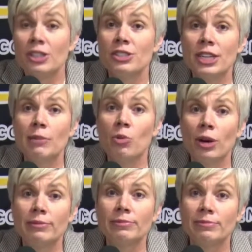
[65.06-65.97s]
good team
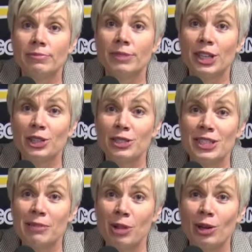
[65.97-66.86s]
won and a good
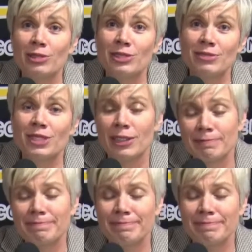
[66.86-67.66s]
team lost. So.